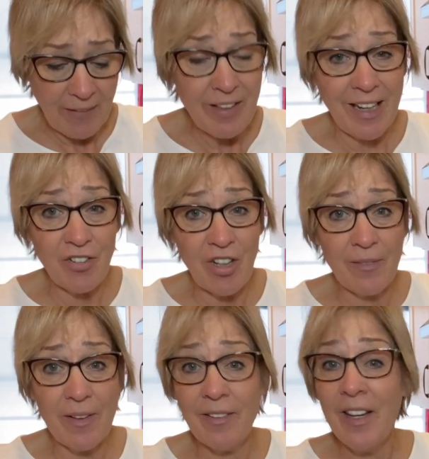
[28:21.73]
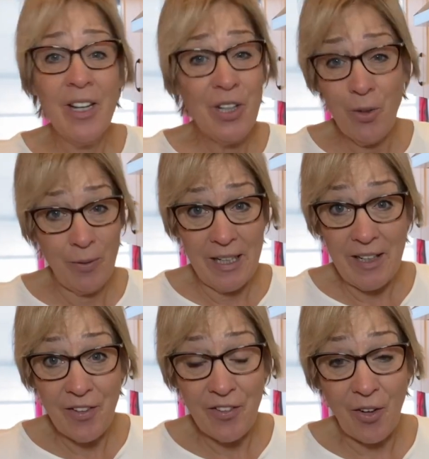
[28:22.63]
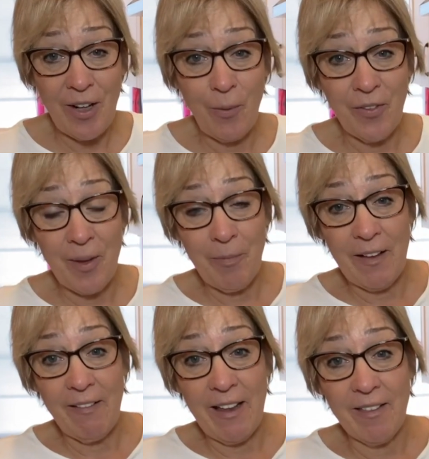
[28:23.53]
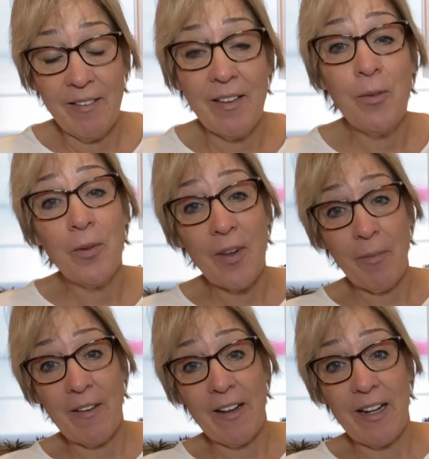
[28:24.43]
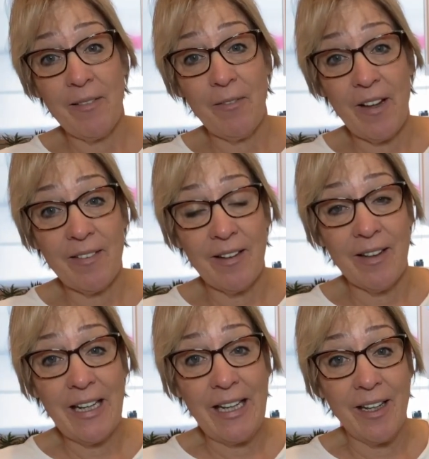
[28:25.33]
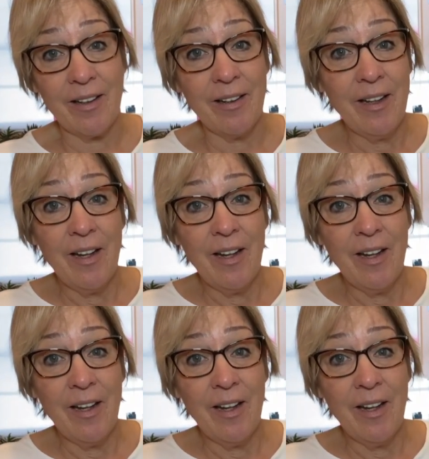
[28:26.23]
Dutch ovens. You don't need to start out with something like this. This was something that I invested in,